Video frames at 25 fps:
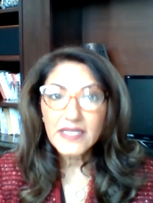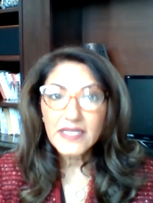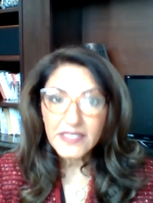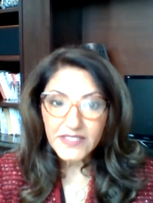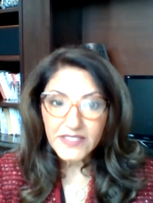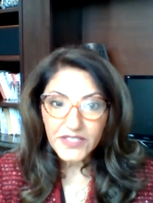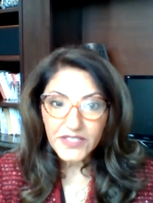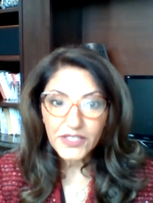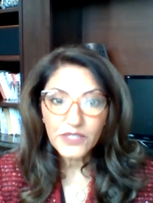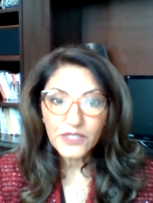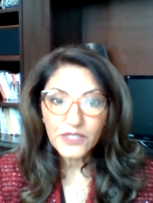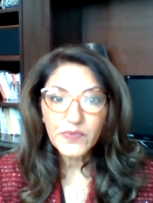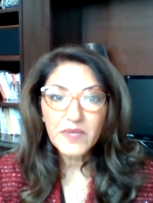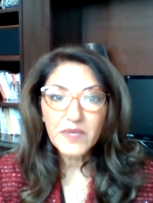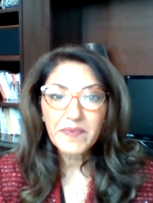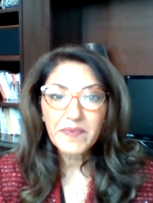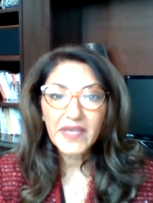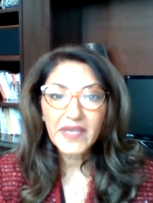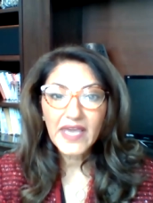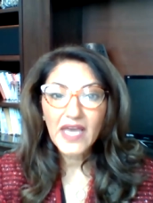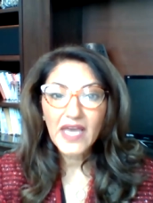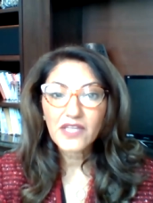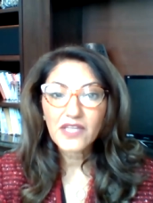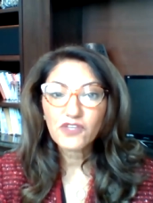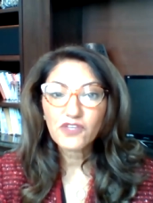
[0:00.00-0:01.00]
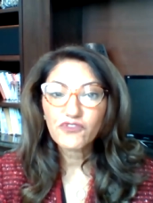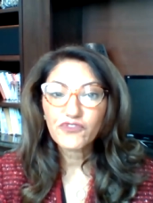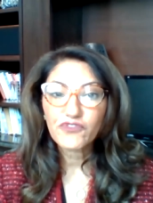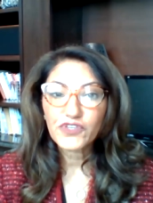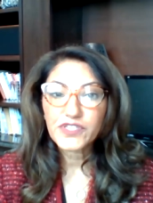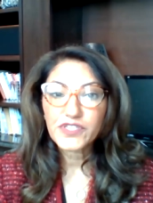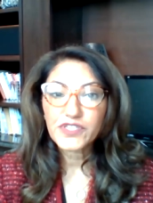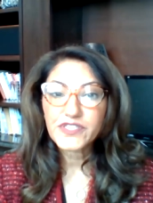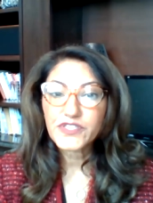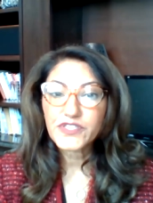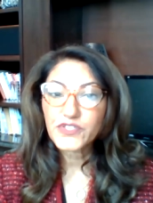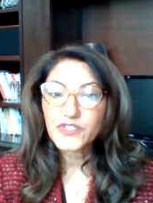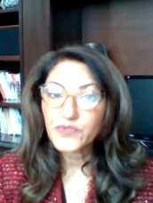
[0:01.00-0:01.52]
This year, we began the
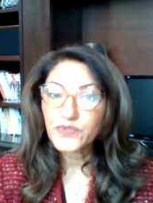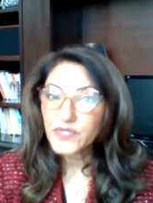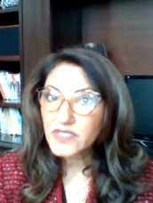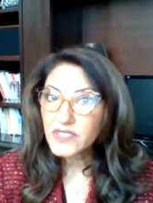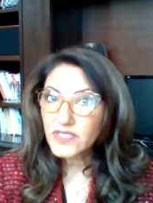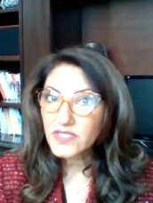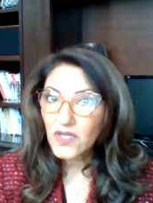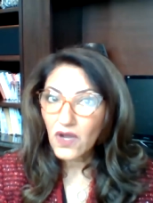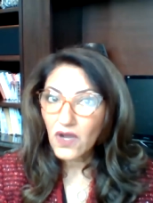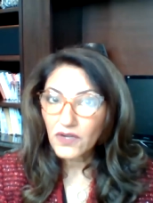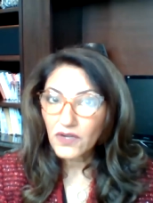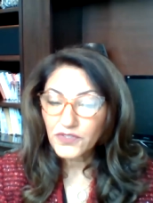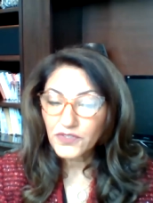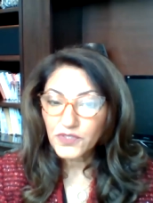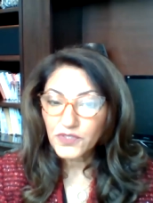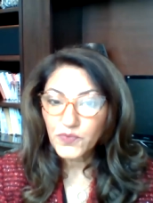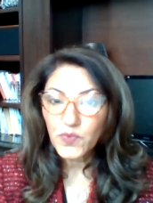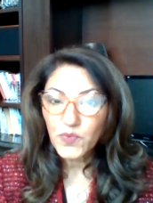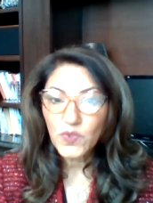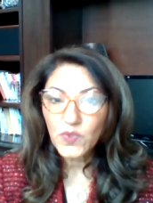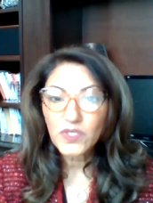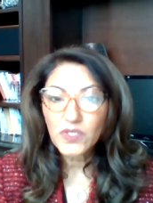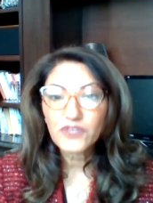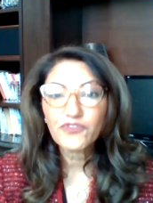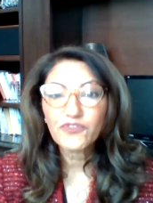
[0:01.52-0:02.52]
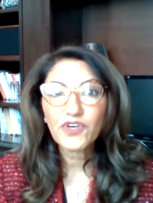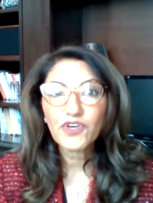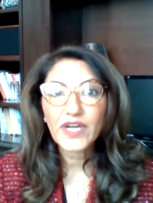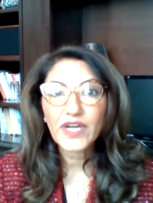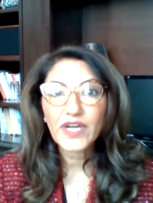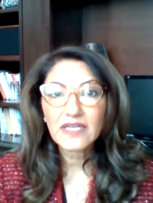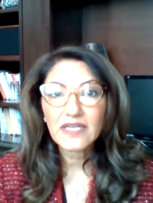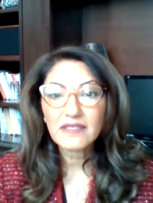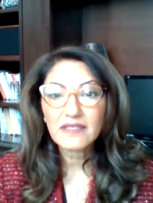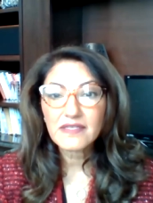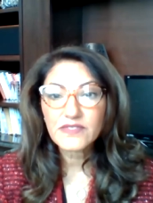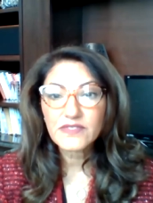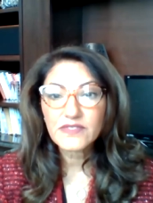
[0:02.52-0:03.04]
first Student Scholar Award for
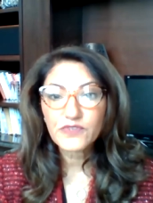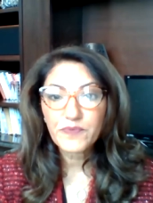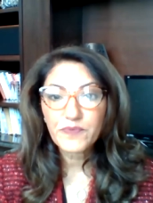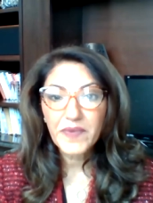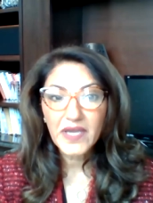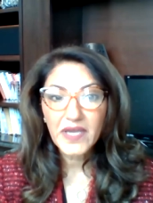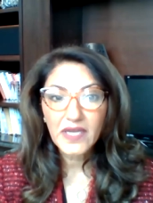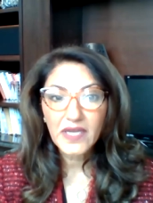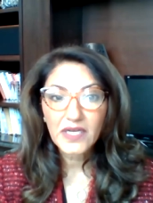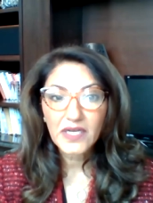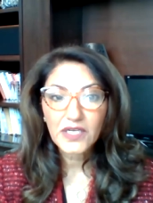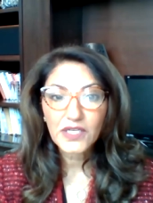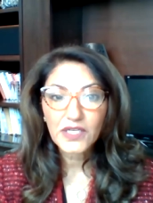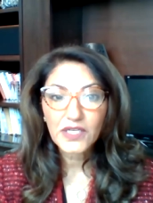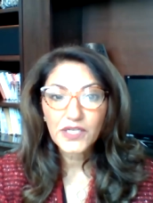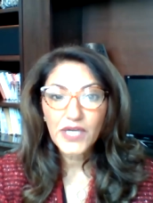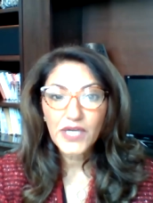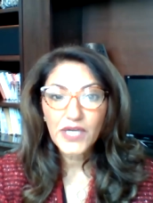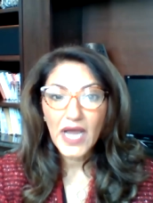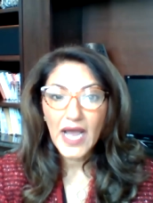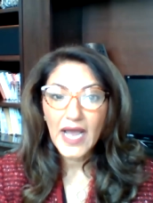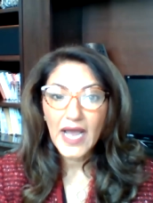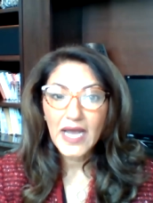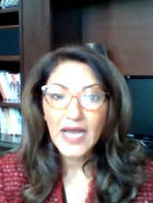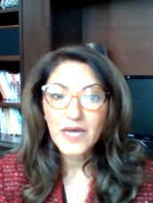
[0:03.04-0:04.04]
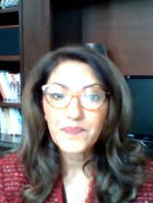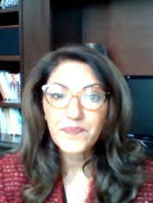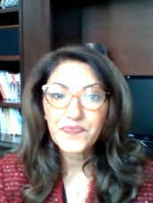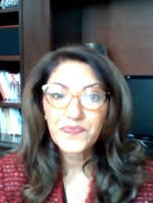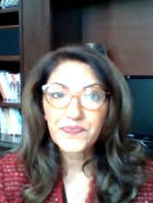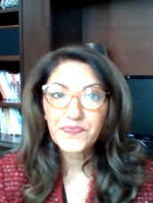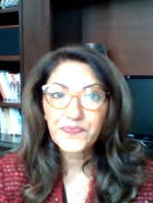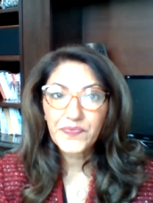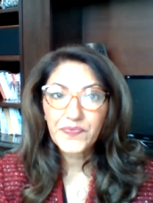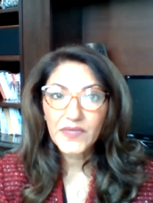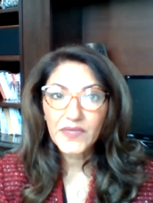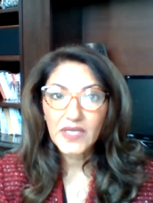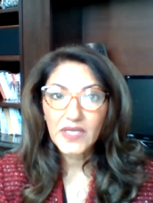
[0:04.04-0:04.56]
ALS repair
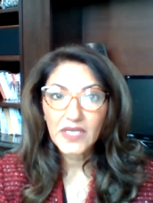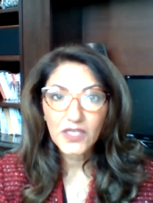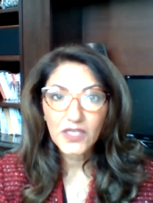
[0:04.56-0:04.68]
um,